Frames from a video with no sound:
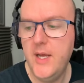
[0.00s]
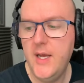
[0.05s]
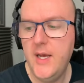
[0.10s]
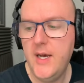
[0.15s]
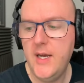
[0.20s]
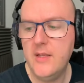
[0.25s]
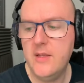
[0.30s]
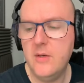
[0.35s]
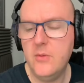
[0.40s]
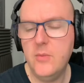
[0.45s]

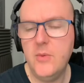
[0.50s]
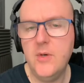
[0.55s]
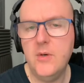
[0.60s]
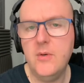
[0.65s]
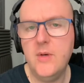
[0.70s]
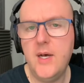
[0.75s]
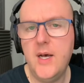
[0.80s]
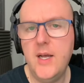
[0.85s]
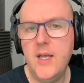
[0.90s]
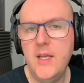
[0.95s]
I thought,
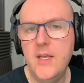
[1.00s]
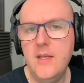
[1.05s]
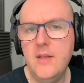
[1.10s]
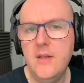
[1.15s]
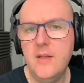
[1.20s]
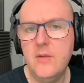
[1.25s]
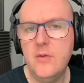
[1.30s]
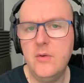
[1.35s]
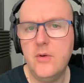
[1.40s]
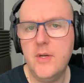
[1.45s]
well, I
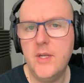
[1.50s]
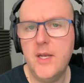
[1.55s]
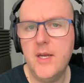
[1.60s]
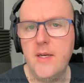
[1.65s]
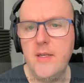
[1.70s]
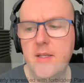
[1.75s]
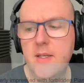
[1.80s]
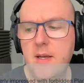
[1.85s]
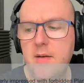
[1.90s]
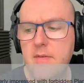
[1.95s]
had already
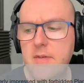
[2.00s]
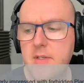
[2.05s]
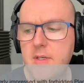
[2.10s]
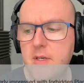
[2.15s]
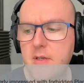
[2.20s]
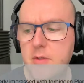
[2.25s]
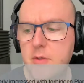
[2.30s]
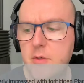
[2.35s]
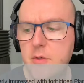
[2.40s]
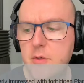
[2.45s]
heard the
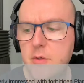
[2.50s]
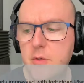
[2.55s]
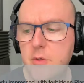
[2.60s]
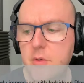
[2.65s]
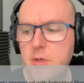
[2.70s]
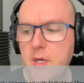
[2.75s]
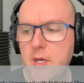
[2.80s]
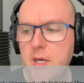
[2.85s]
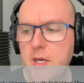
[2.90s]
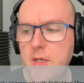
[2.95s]
Avatar 2
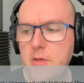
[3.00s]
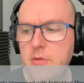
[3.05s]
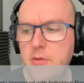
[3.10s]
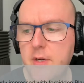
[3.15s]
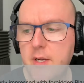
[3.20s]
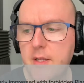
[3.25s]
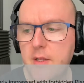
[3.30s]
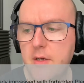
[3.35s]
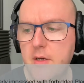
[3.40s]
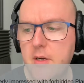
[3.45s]

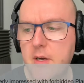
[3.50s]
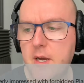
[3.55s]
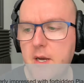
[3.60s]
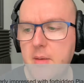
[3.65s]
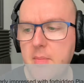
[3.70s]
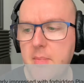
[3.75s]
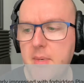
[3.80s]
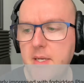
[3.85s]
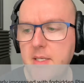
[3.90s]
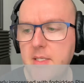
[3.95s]
trailer,
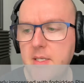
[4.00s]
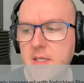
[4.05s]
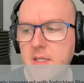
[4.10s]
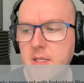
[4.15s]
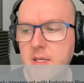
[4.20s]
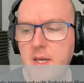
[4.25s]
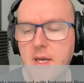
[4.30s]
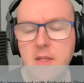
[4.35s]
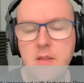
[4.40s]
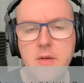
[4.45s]
and
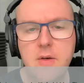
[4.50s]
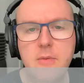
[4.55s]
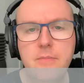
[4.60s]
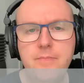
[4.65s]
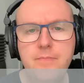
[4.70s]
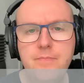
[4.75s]
basically I thought,